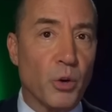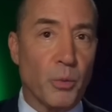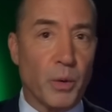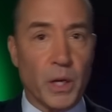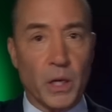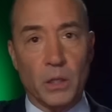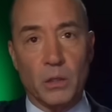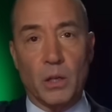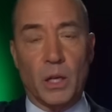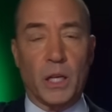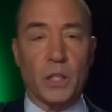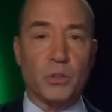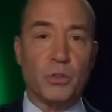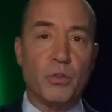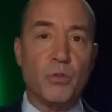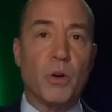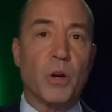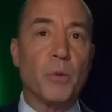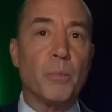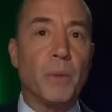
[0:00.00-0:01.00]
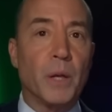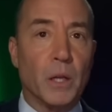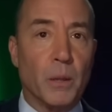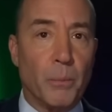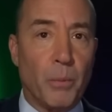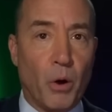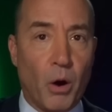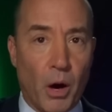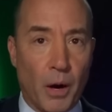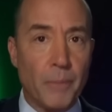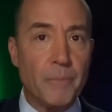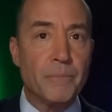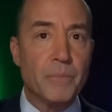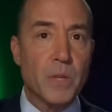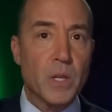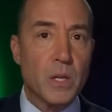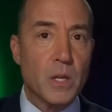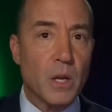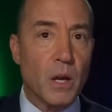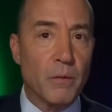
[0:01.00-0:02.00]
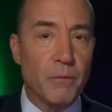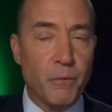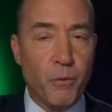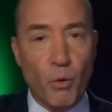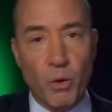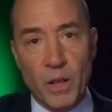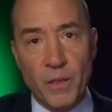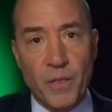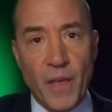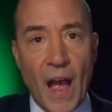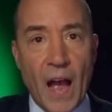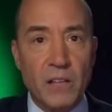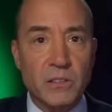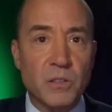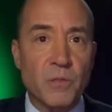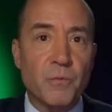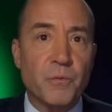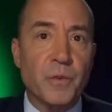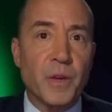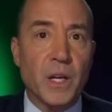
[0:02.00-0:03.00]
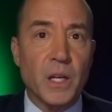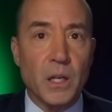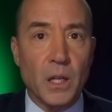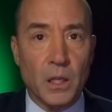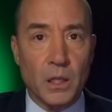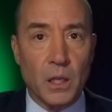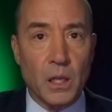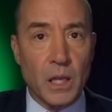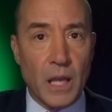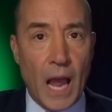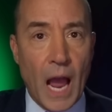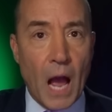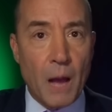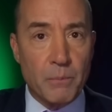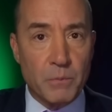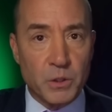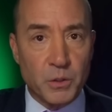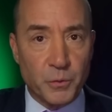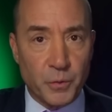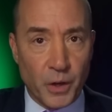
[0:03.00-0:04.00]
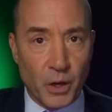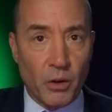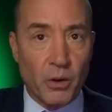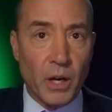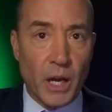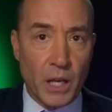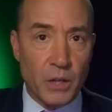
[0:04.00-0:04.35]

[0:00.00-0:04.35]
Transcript: We're going to look at 200 millibar, 40,000 feet into the atmosphere,